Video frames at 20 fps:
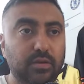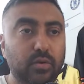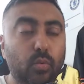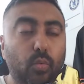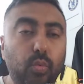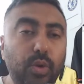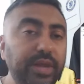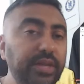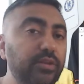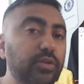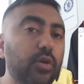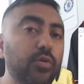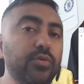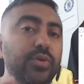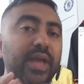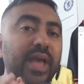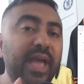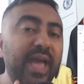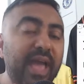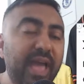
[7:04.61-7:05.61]
We don't
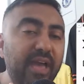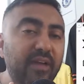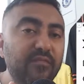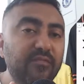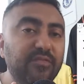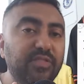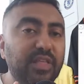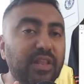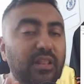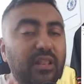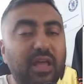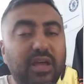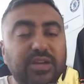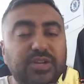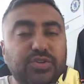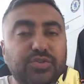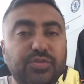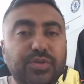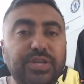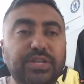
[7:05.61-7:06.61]
have the
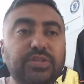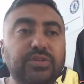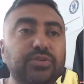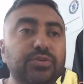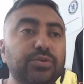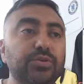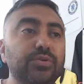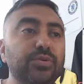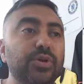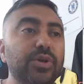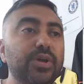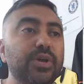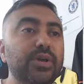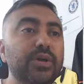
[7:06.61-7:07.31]
luxury to